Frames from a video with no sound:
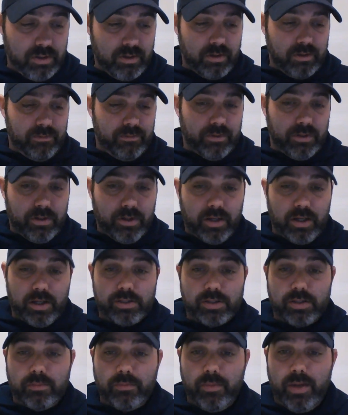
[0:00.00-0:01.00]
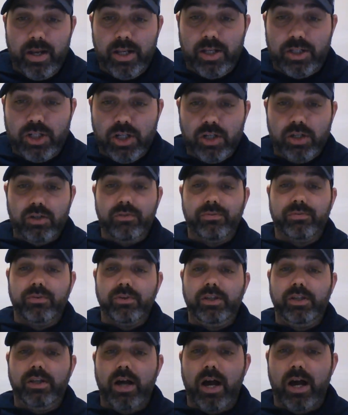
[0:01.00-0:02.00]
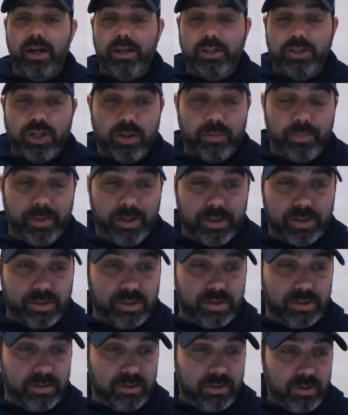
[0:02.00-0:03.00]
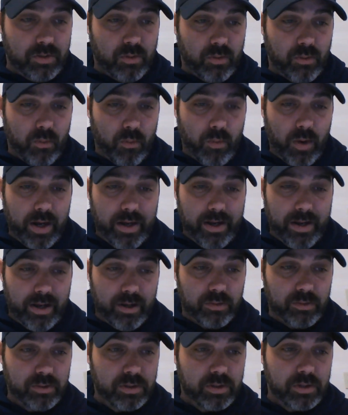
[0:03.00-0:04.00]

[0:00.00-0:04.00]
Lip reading: for some NHL free hockey chart picks right now.